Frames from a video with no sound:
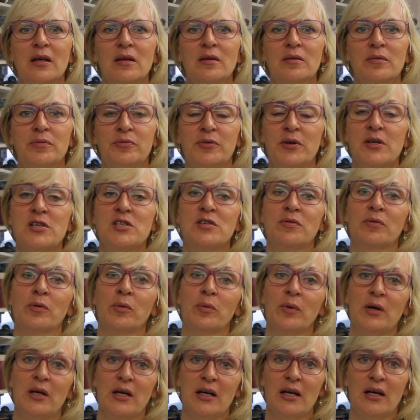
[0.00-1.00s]
First of
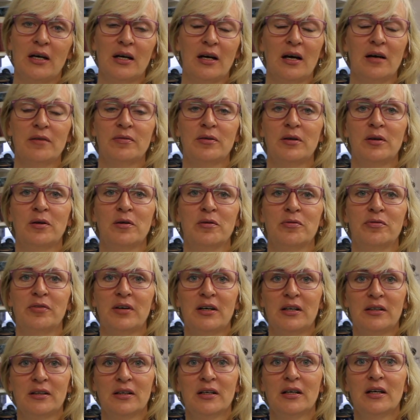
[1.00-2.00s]
all, have a lot of
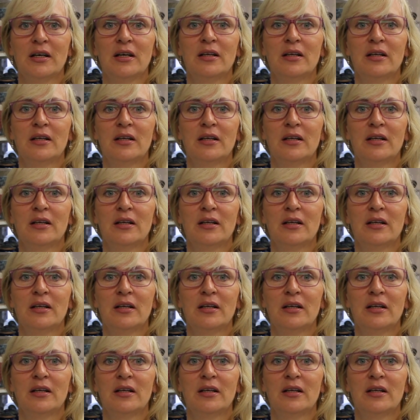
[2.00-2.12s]
fun.